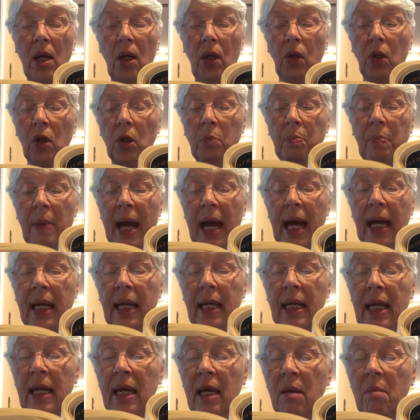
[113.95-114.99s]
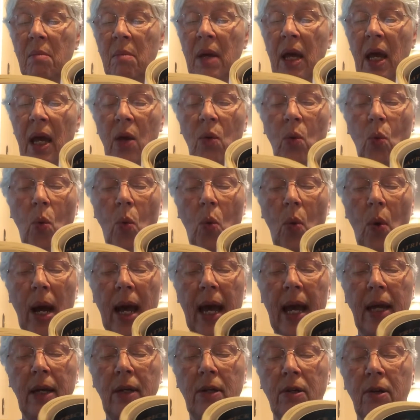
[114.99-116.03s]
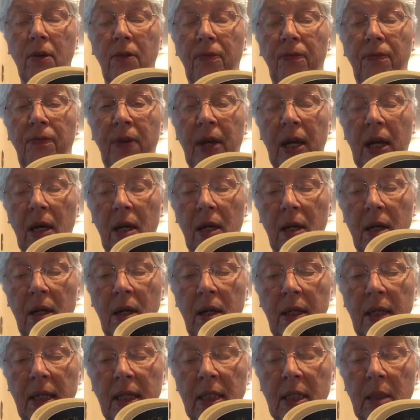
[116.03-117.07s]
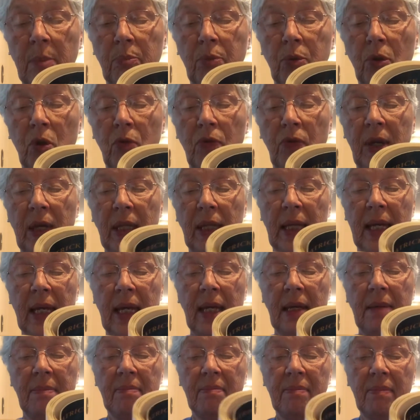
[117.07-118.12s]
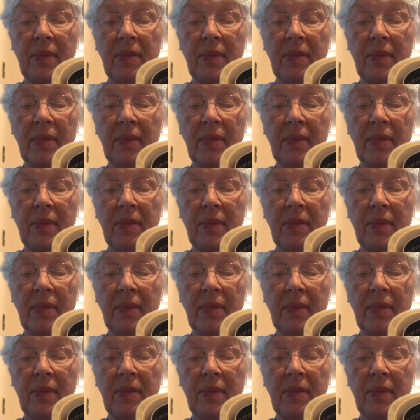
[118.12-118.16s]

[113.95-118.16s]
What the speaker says: looked back at him, and wagged her finger disapprovingly.